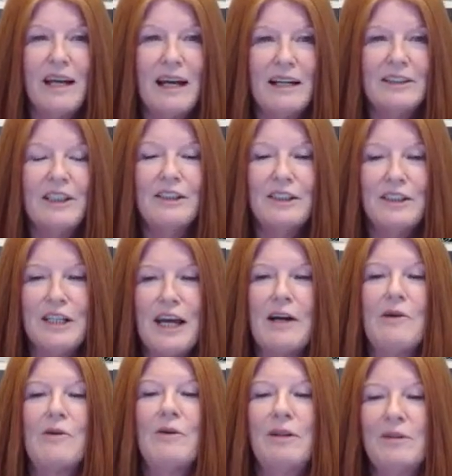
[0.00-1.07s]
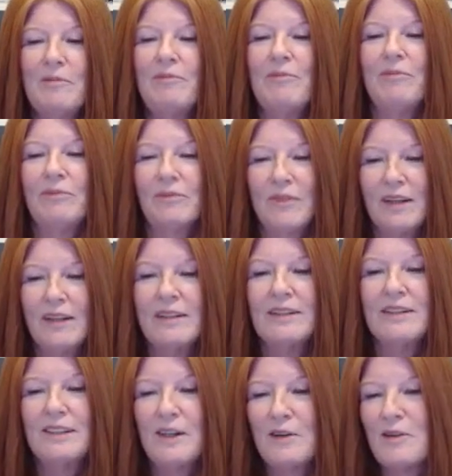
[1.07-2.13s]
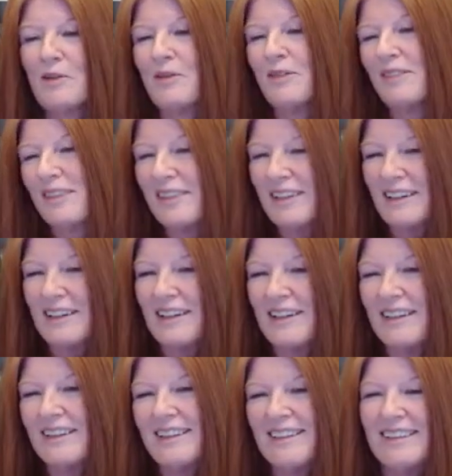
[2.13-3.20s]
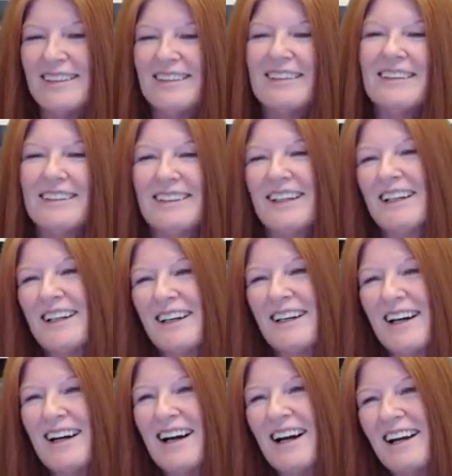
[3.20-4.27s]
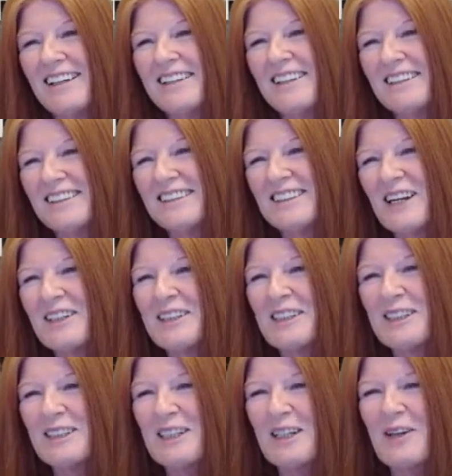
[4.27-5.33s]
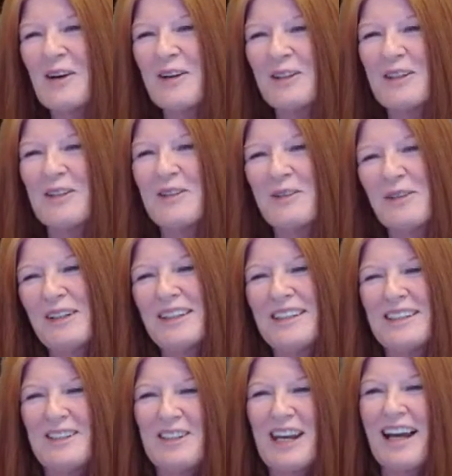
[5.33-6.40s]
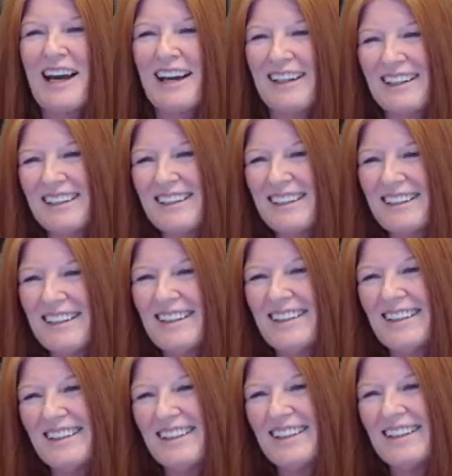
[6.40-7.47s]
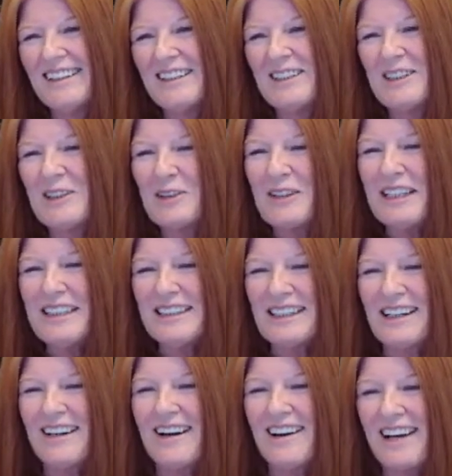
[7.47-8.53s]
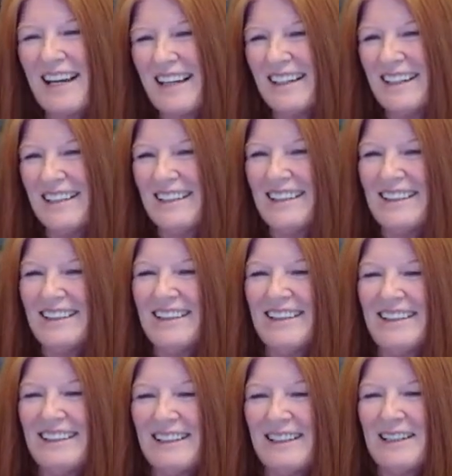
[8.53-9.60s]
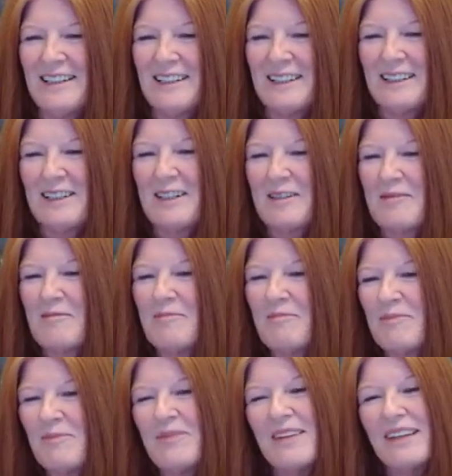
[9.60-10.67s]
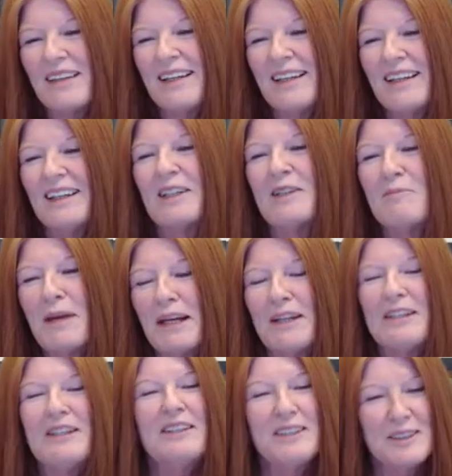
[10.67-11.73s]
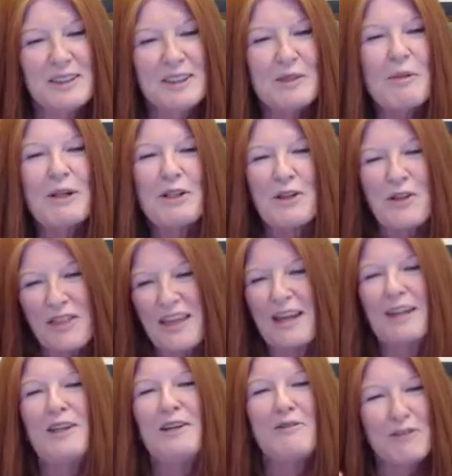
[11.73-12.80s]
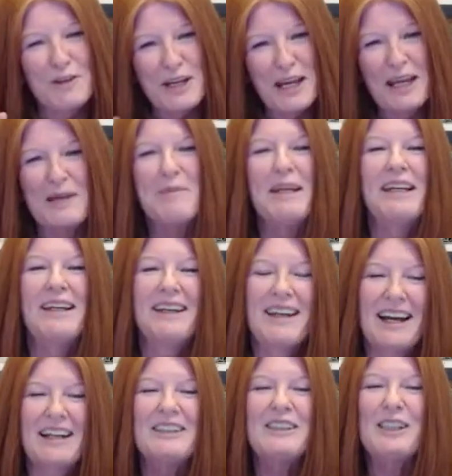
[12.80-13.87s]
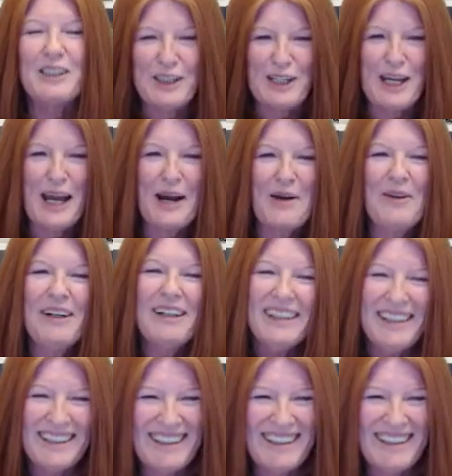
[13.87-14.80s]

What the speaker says: Atis now. So it's nice to see all you in the chat. Teresa, hi. And Amanda, special thank you for naming Atis now.